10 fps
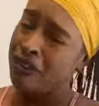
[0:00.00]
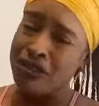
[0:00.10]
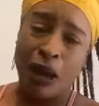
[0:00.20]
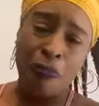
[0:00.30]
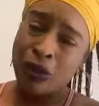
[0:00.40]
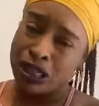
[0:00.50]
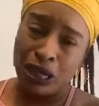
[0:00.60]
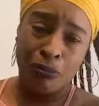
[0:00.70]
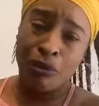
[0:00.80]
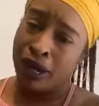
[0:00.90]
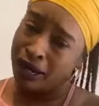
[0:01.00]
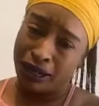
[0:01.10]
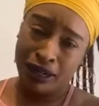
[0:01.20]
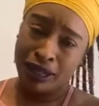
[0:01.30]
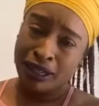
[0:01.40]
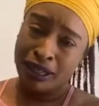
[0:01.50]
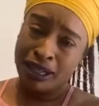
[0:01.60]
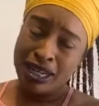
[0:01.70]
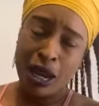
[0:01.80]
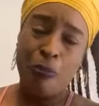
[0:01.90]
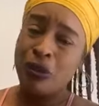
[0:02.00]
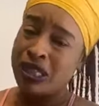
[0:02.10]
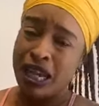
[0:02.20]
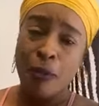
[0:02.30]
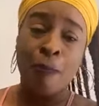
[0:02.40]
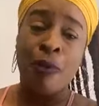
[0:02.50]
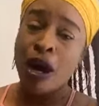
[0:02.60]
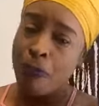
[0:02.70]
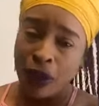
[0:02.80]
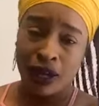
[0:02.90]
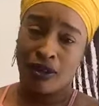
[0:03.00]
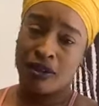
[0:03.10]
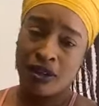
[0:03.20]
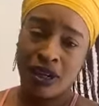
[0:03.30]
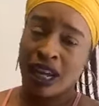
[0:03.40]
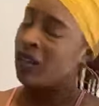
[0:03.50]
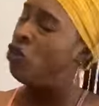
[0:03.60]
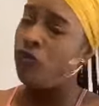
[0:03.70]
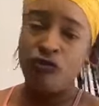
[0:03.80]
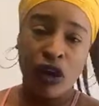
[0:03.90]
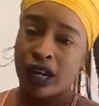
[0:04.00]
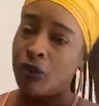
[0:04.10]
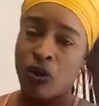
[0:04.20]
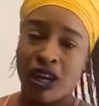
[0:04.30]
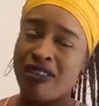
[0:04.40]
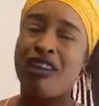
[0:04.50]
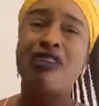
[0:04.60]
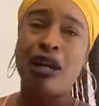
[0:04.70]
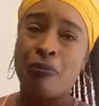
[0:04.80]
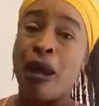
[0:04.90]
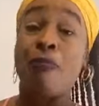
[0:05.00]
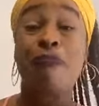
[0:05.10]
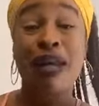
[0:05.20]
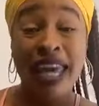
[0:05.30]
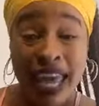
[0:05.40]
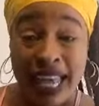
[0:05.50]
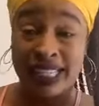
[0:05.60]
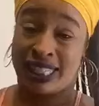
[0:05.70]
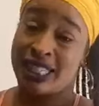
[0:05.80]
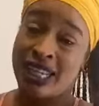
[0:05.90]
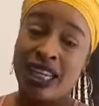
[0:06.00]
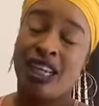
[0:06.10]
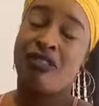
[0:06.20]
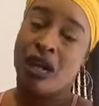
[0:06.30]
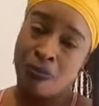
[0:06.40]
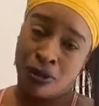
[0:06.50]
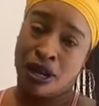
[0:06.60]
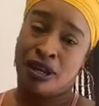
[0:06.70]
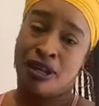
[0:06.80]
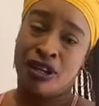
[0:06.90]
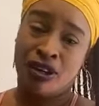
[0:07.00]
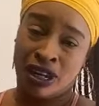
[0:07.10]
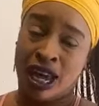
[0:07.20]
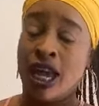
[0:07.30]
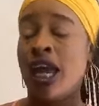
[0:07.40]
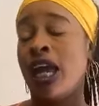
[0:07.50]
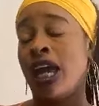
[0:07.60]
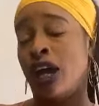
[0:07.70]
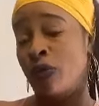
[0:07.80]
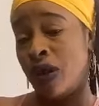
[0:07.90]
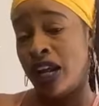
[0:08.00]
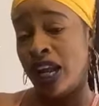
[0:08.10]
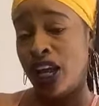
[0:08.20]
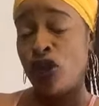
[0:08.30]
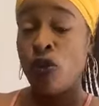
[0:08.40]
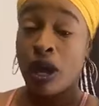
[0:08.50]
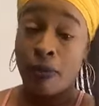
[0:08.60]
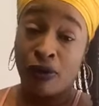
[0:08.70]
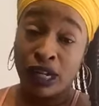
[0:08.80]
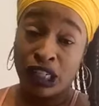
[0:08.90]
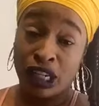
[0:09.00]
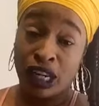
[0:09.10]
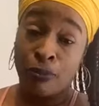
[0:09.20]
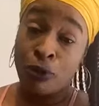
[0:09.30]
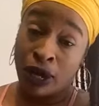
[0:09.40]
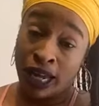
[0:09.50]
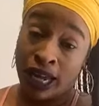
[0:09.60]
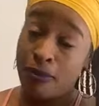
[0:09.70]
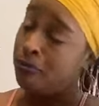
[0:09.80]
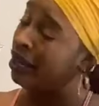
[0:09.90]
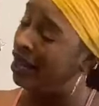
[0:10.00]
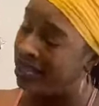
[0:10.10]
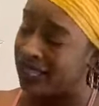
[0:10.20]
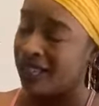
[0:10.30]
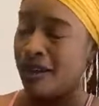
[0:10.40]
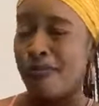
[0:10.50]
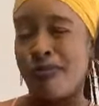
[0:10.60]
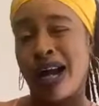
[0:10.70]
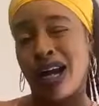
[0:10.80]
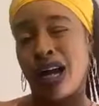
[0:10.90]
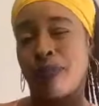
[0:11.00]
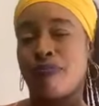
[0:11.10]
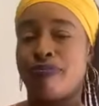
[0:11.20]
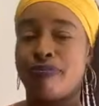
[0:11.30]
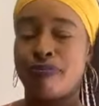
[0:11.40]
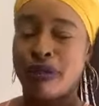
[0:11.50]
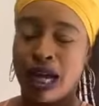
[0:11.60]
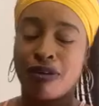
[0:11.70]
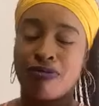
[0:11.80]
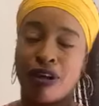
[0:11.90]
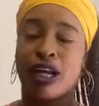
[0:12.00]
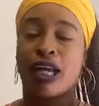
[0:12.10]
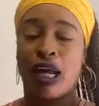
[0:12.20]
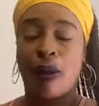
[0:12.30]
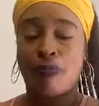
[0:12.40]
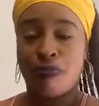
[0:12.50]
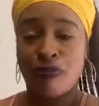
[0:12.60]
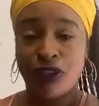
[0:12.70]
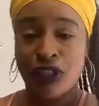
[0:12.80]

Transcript: Give that pussy a break. That pussy then burping. And you fucking won't give. Give that a break. Please. Give that a break. Okay? And Wendy, you immigration employee, please back up. Back fucking up.